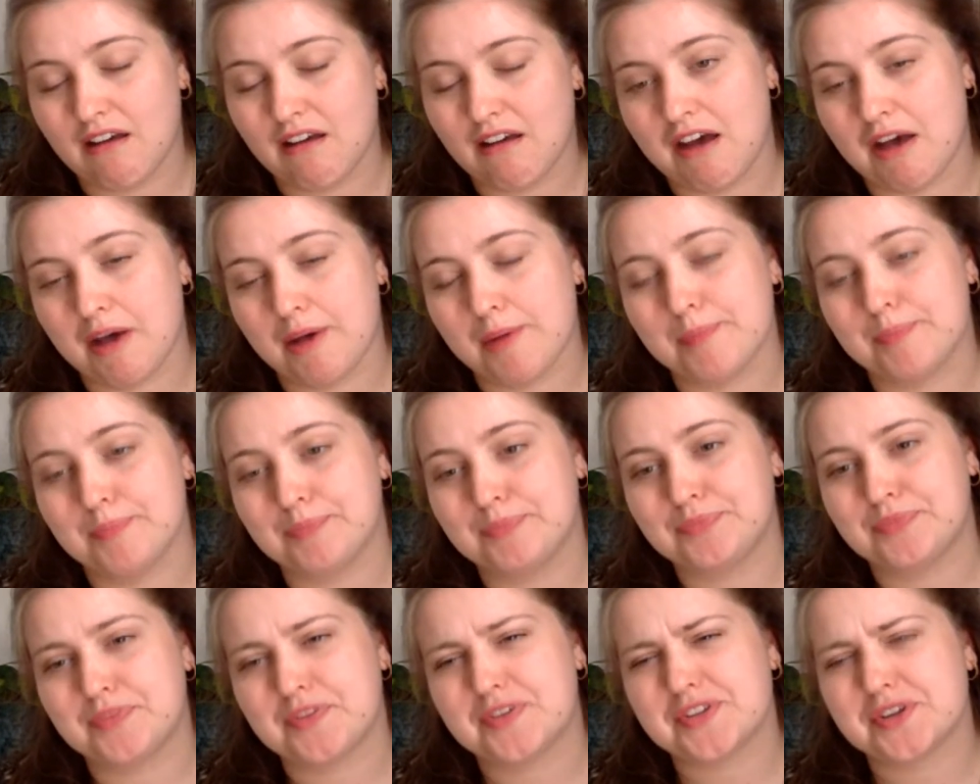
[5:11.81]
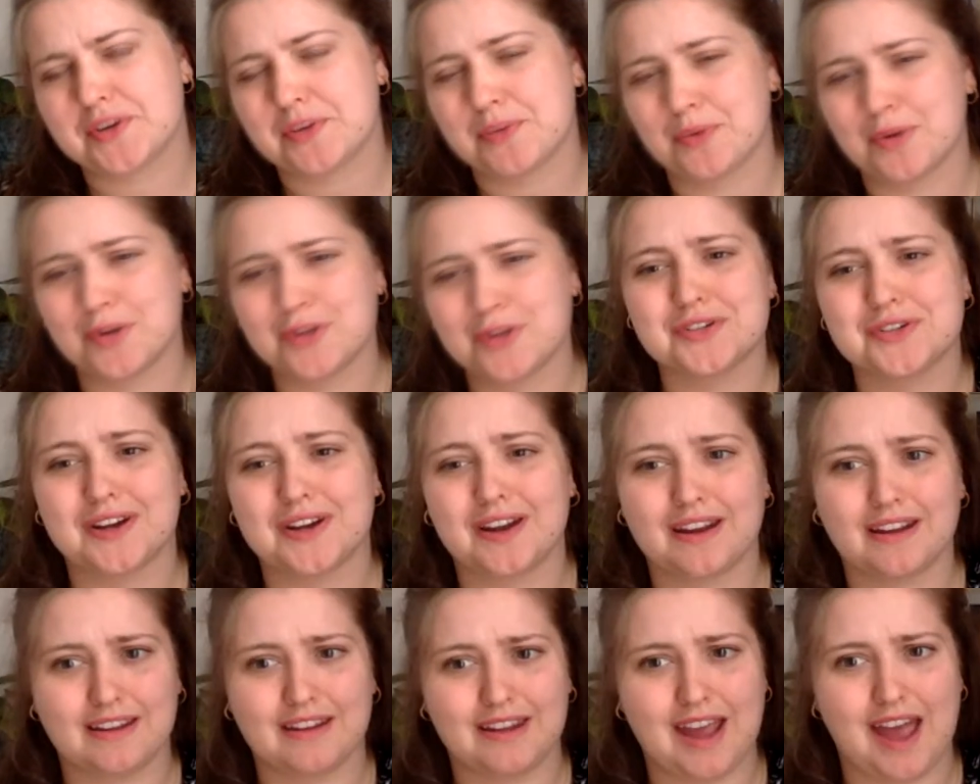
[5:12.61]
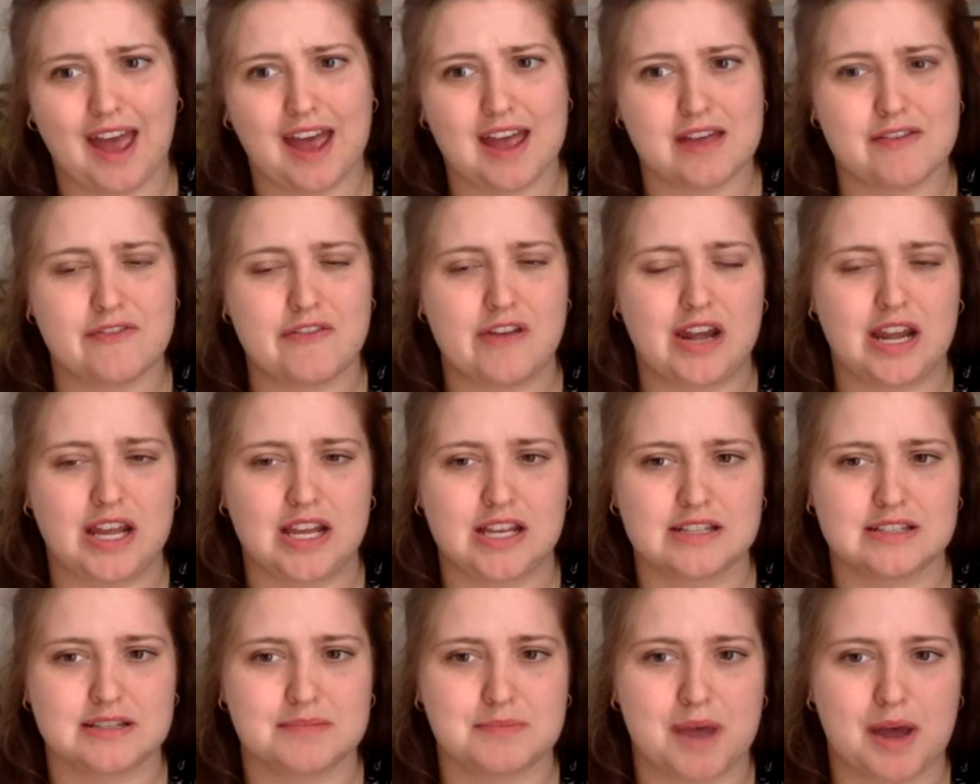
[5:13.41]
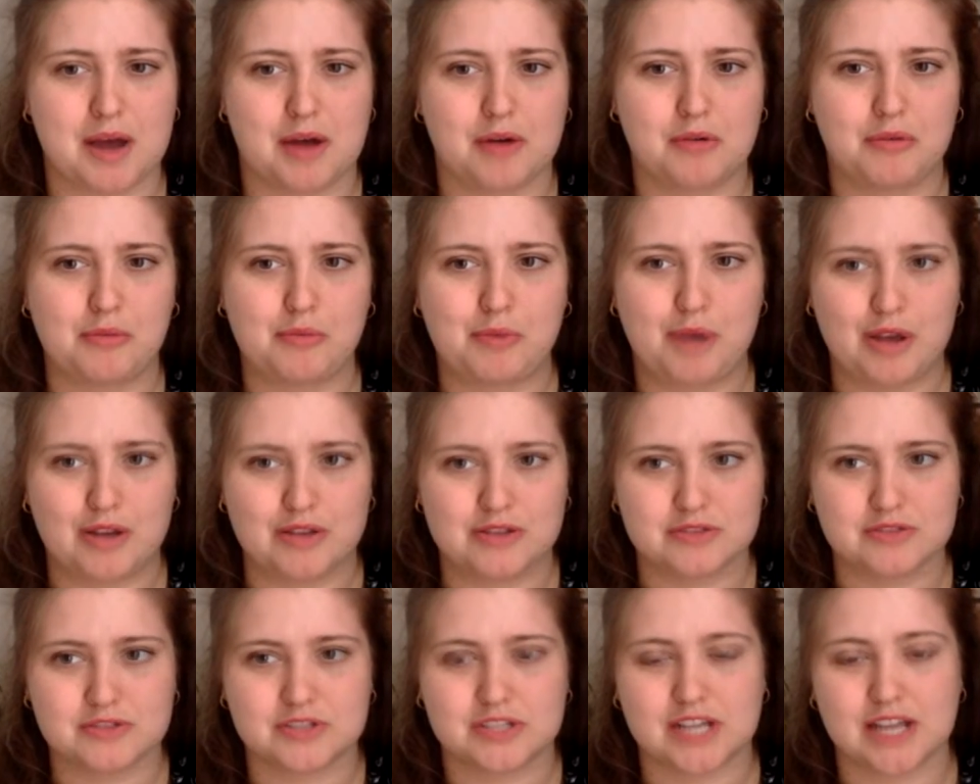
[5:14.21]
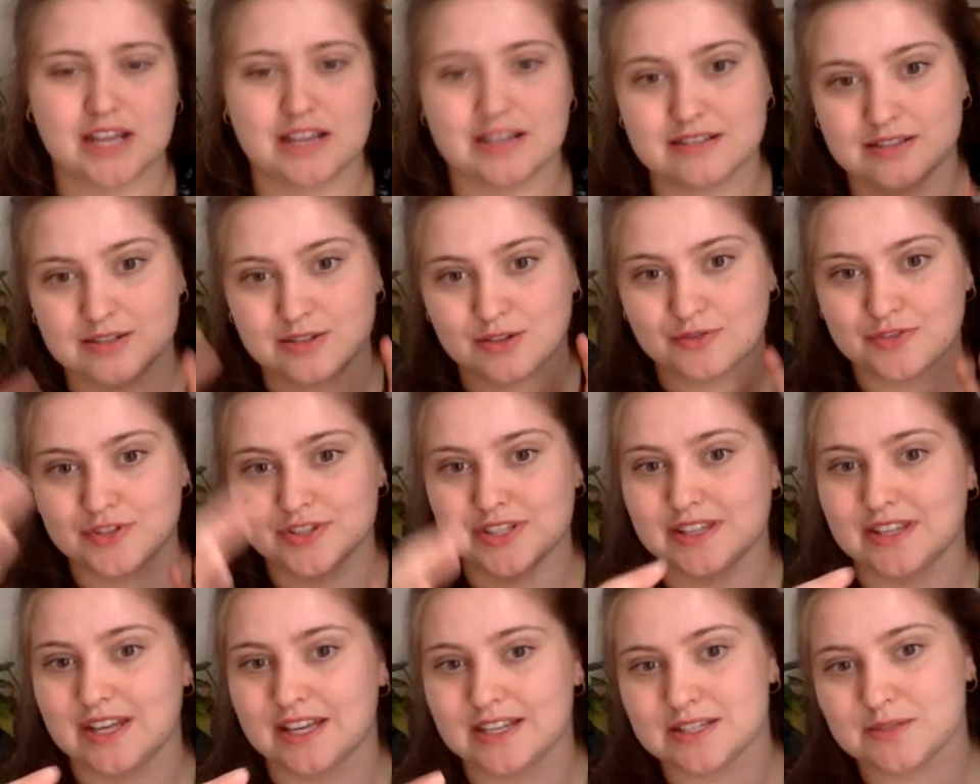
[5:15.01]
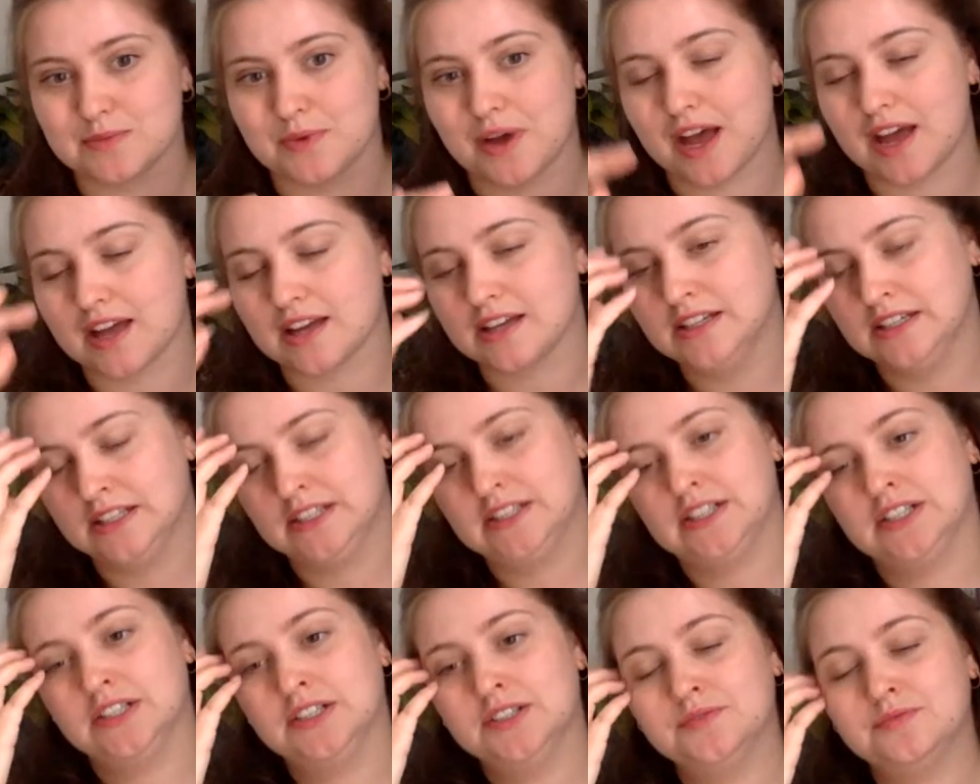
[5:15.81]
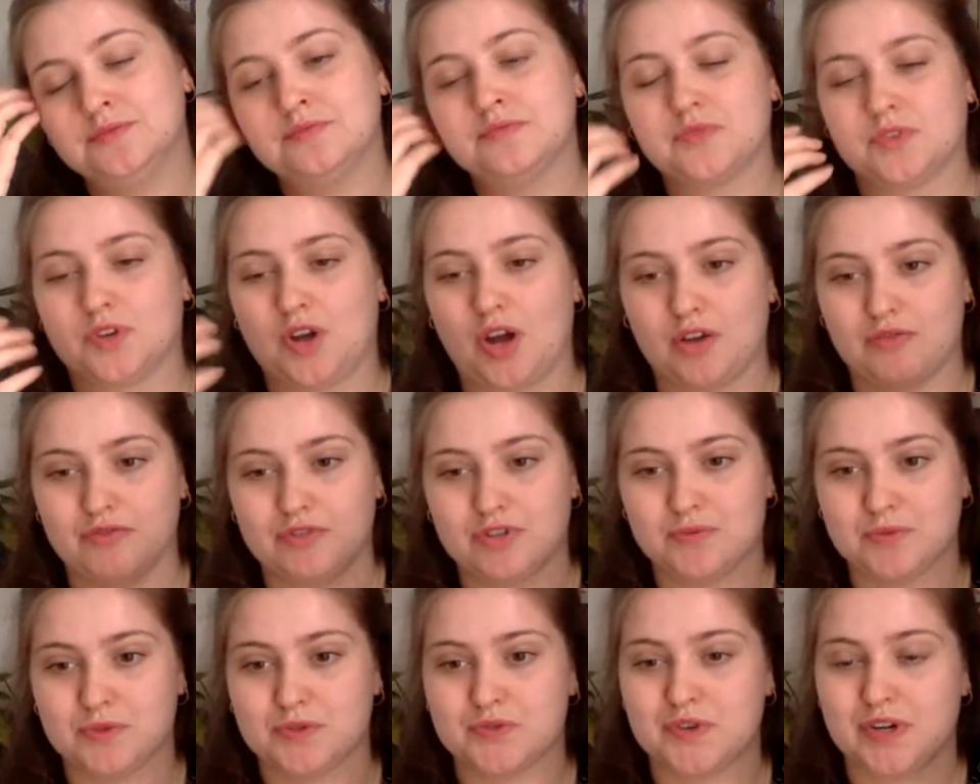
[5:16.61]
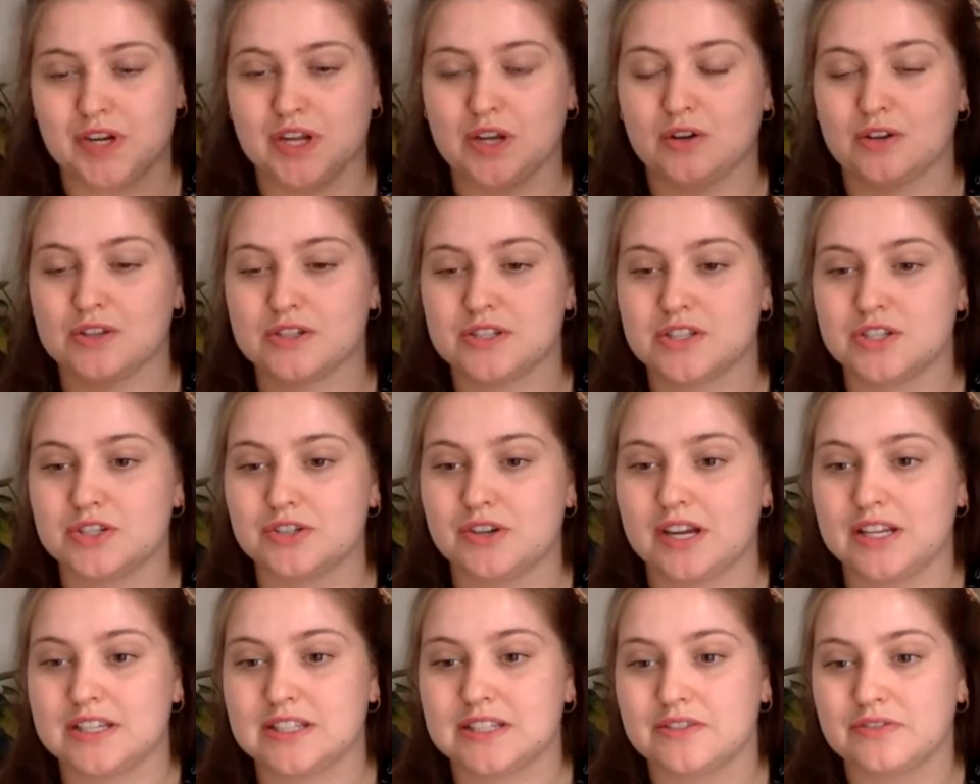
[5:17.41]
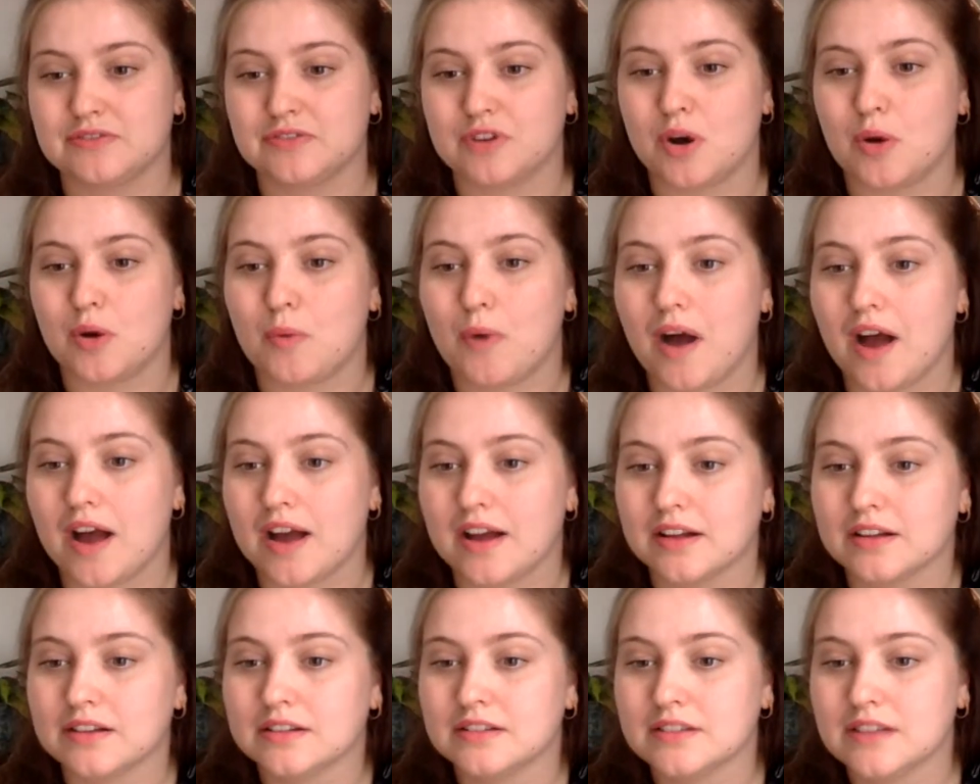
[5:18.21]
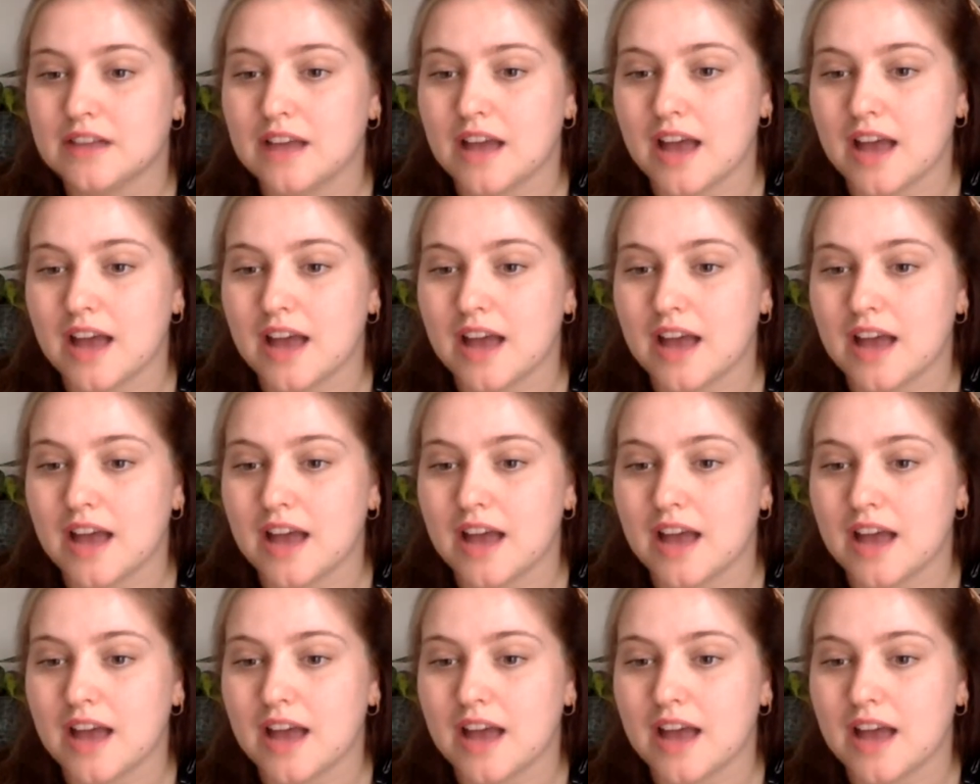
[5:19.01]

So I'm wondering, yeah, if it is about postal delays, because obviously that's where COVID was really concentrated for a while.